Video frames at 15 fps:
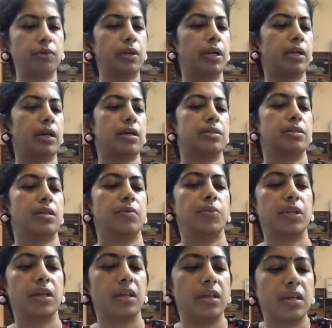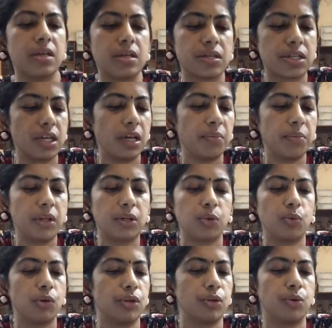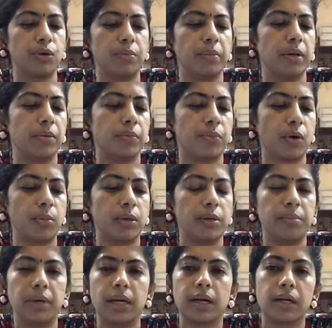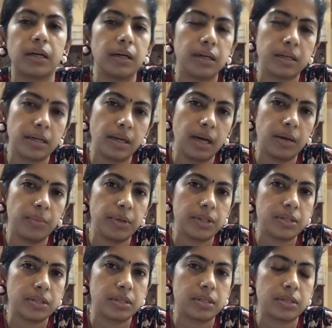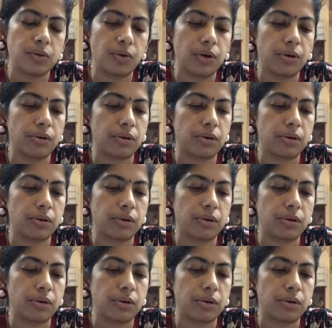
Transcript: attach them in any shape that you want. You could probably make diamonds or